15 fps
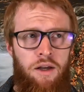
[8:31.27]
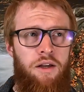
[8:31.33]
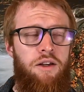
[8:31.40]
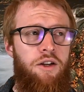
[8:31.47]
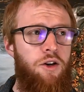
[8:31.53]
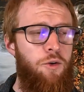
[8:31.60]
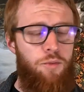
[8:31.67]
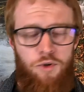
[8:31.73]

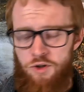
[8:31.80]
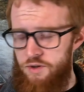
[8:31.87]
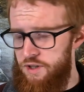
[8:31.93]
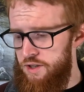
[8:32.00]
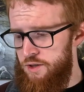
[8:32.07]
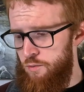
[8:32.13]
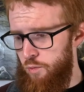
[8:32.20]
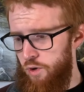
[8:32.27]

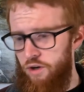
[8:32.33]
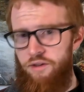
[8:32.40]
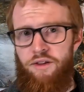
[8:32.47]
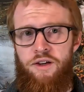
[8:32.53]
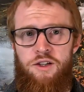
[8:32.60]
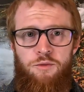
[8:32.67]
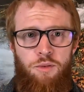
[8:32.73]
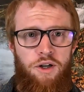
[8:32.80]
useless and
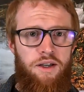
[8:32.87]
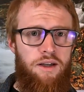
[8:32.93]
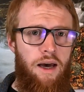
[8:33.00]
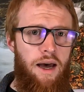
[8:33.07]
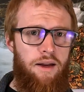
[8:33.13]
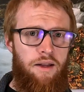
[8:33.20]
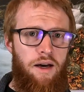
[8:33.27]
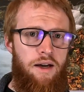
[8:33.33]
worthless, but
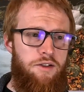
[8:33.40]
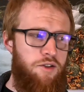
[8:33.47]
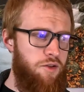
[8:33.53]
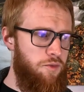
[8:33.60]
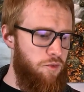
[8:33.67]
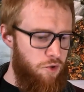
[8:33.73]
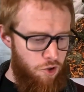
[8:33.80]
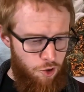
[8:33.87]
God's
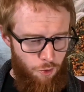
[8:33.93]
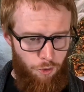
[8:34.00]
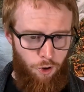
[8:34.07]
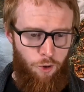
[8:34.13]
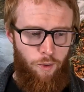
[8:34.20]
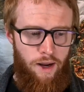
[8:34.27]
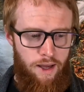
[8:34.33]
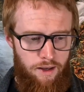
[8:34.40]
super
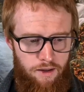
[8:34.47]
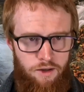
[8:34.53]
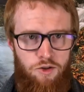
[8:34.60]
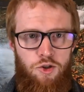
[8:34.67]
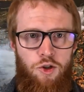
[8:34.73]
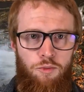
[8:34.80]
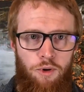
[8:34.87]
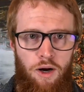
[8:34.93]
great and
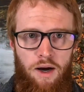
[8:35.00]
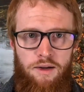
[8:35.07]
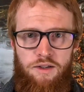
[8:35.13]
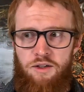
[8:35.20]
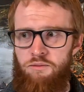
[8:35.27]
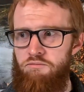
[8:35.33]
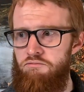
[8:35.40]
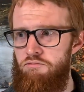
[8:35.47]
super
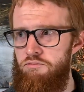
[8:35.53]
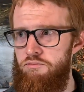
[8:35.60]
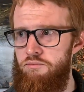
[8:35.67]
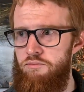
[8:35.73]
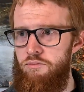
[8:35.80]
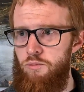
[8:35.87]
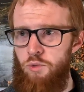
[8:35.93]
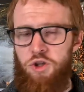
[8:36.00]
awesome,
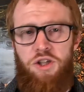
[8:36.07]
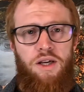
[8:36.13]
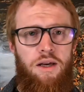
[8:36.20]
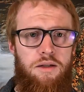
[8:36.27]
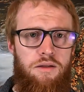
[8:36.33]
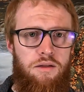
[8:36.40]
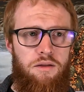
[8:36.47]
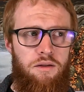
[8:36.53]
which he
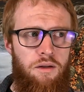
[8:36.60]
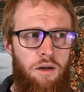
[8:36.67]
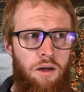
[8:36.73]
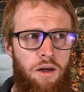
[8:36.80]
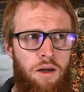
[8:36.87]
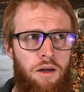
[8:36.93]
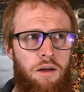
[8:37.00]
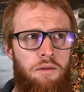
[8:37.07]
is.
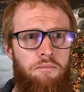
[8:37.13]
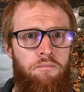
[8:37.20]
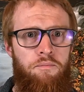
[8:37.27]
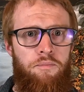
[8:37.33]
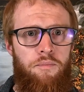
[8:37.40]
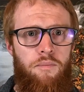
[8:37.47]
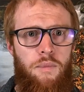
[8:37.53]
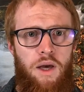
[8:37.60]

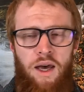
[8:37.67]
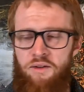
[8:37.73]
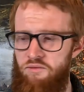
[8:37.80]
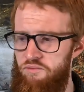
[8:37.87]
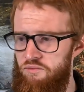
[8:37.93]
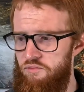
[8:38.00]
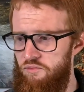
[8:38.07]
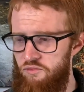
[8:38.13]

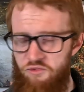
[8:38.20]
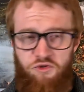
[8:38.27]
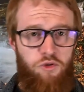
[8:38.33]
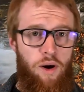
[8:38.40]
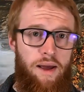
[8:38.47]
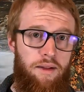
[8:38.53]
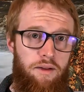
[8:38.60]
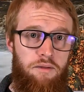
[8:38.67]
And
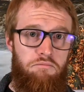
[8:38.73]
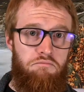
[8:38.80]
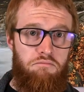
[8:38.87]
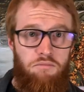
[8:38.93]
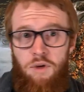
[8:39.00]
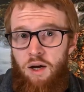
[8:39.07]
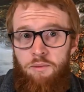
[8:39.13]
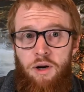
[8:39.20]
frankly,
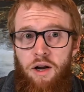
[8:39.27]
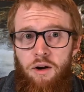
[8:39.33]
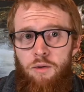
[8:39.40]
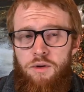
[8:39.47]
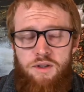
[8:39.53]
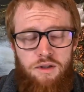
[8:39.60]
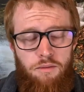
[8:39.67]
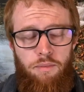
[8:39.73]
I'm not
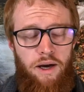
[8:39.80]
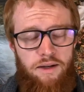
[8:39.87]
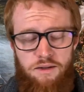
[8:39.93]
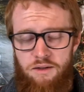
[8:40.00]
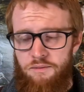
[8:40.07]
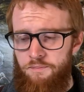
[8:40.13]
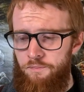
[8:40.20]
always the best.